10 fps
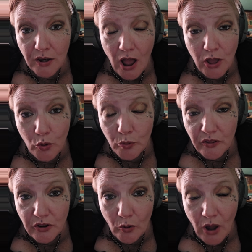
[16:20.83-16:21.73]
Now you
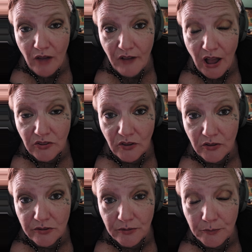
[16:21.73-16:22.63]
really don't have
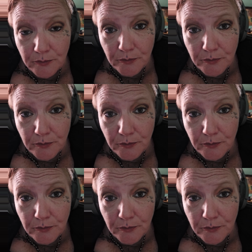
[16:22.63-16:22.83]
access.